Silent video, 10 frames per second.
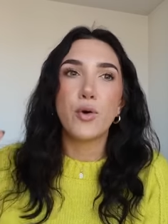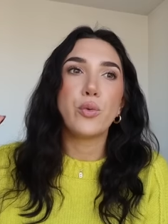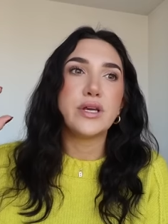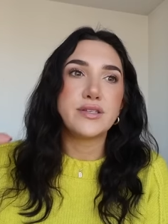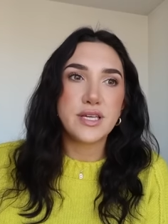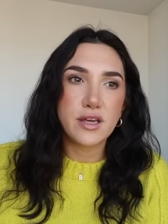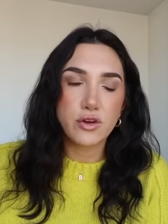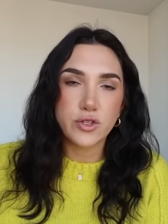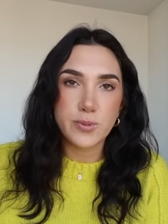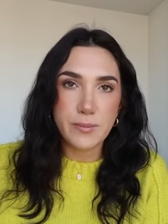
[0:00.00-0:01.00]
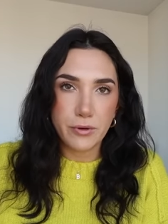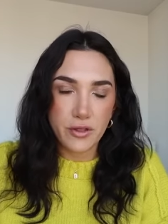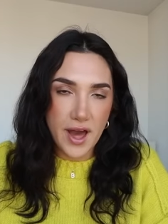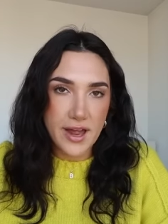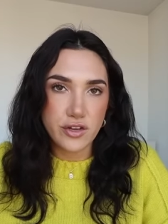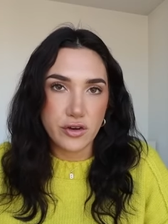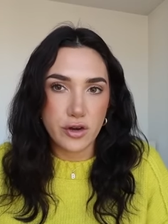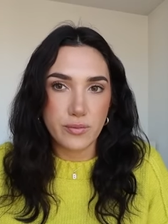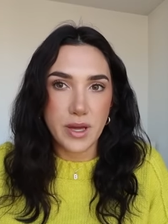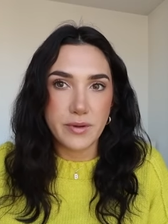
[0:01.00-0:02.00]
But we see those people that, you
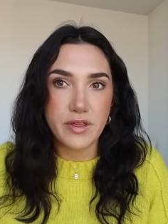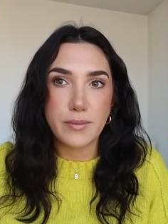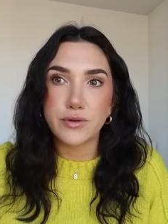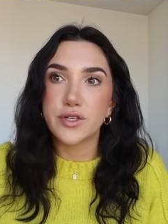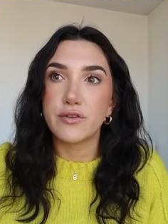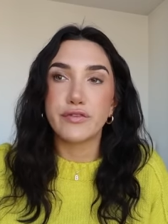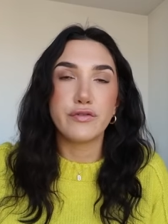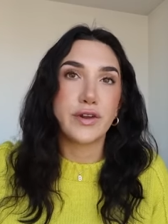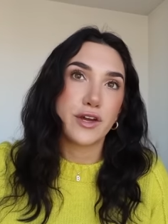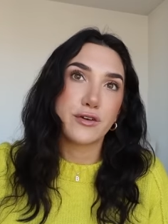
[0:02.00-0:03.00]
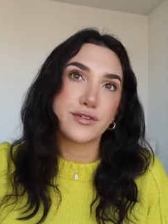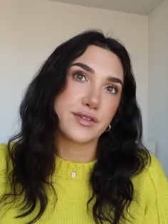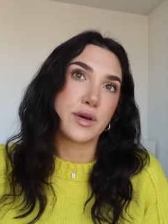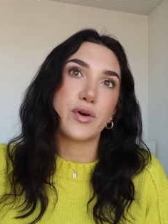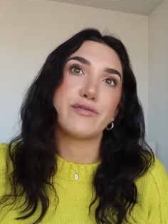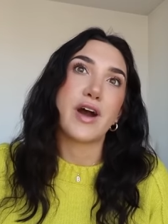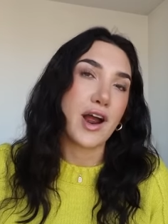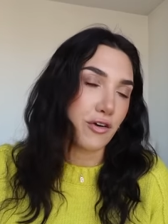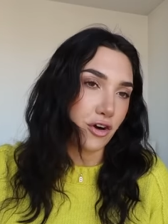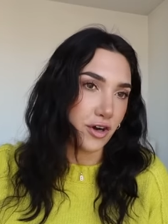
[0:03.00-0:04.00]
know, maybe they posted a few videos and they went
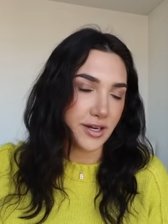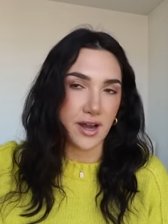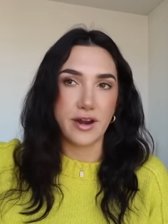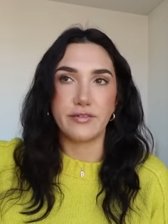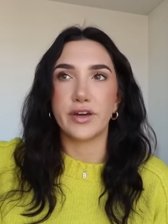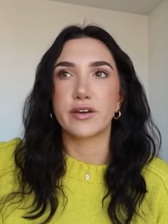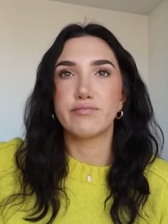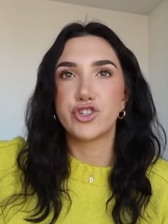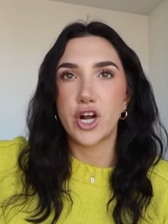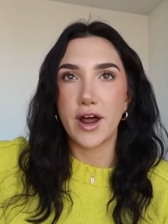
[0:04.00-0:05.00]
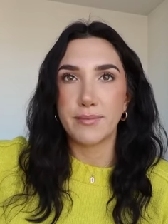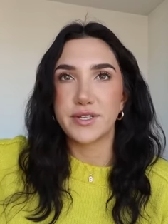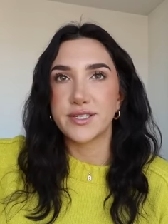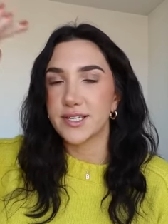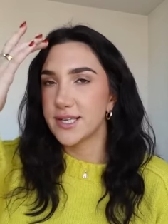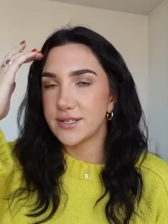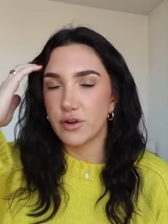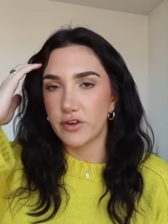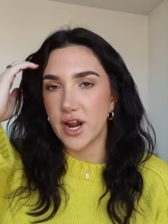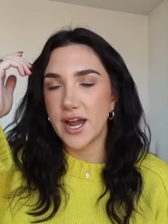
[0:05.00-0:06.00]
viral and kind of like shot up to success
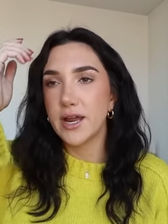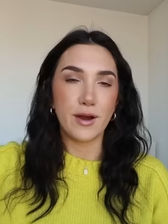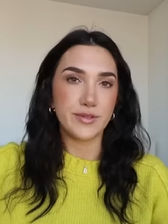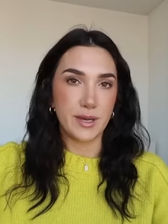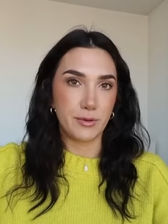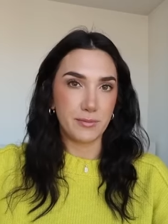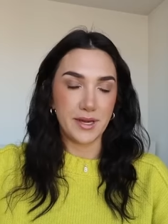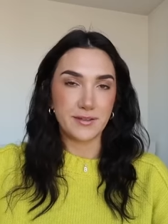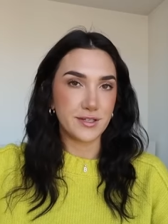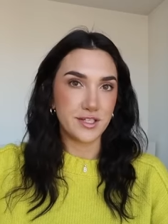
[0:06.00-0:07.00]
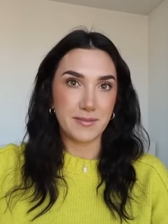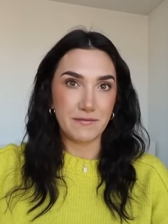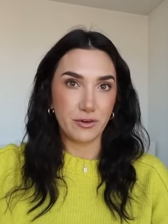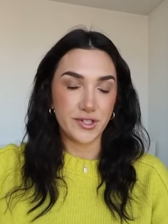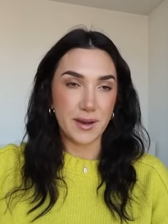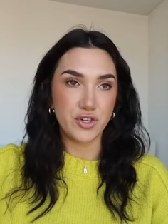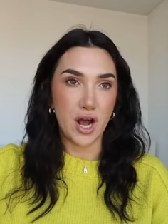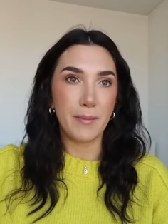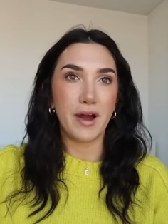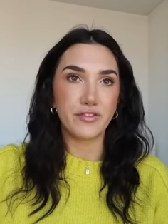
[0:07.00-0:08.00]
overnight. I was able to make this into my full-time
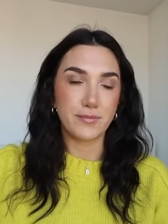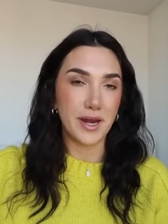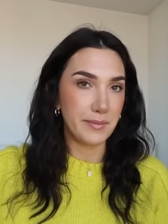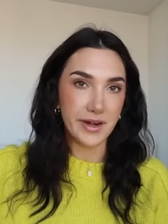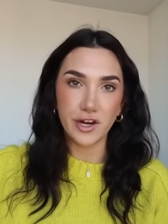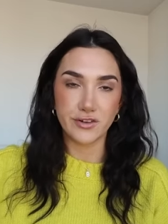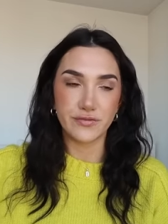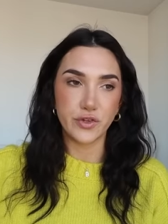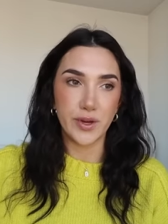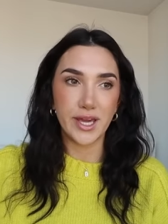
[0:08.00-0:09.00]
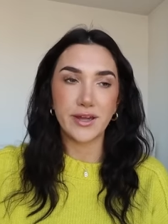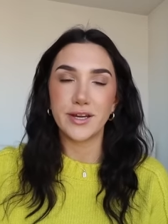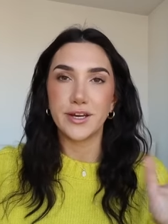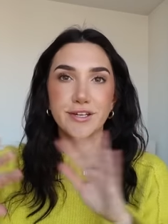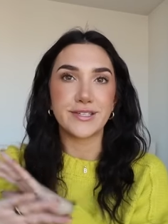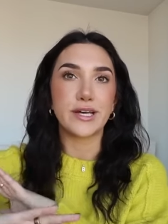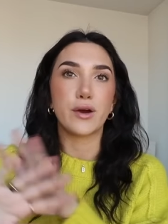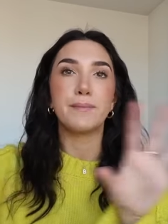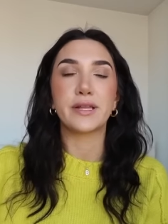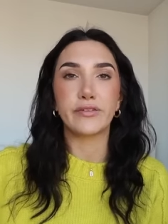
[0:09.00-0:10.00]
job after many, many years of doing it. It is
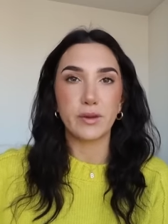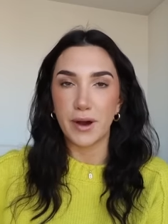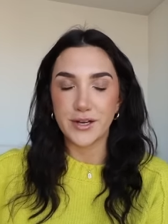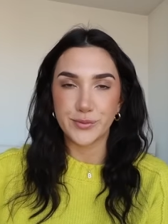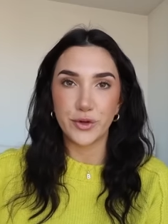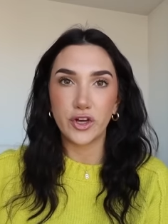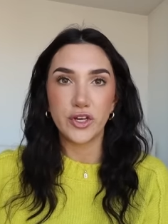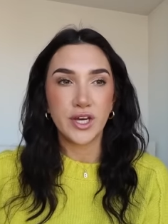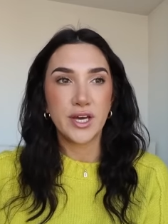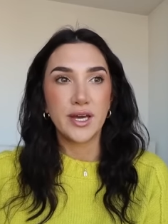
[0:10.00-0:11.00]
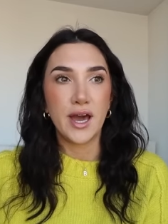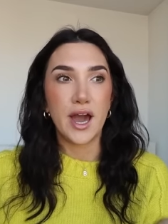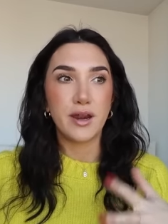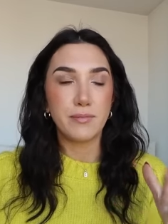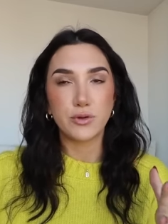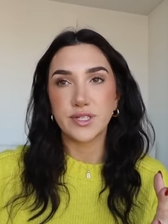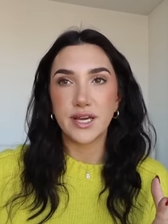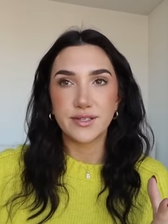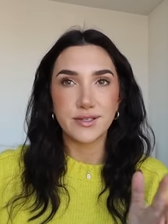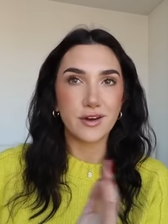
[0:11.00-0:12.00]
completely possible and in most
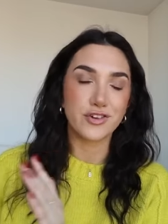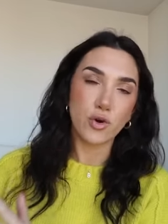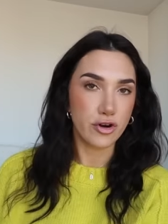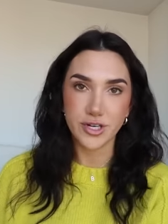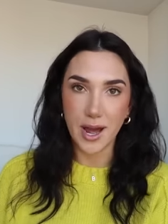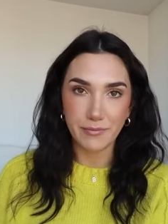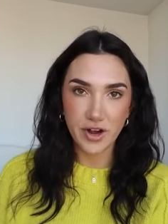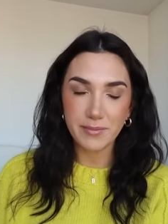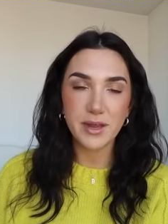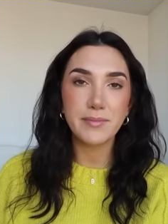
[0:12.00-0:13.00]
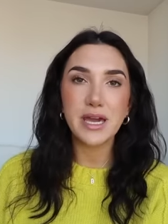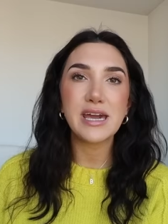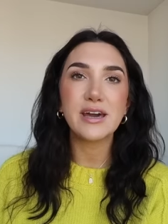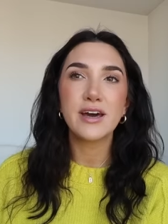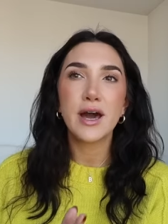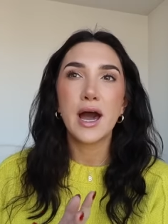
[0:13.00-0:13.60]
cases on a shorter time frame than me.